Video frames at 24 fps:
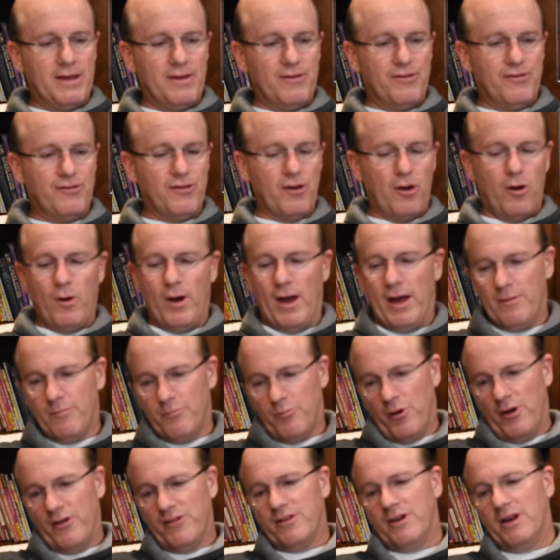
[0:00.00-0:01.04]
So
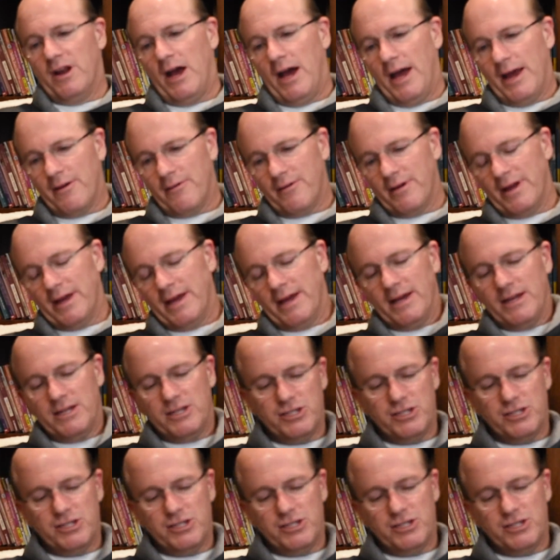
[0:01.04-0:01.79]
President Eyring